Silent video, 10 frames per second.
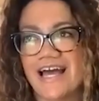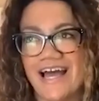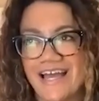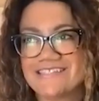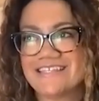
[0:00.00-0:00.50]

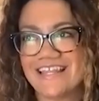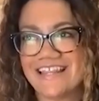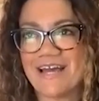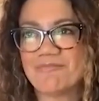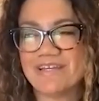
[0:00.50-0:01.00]
i say
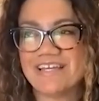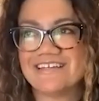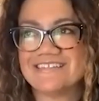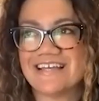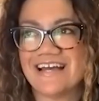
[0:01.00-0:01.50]
that
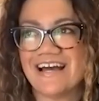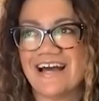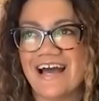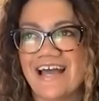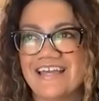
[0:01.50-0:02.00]
because
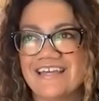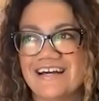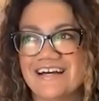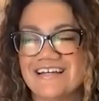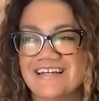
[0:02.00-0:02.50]
i
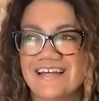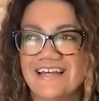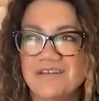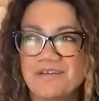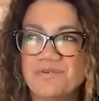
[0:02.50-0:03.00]
uh,
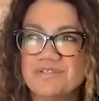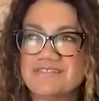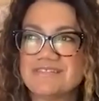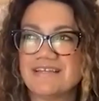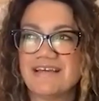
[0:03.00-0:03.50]
it
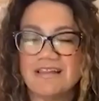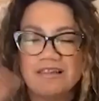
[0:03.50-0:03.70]
was a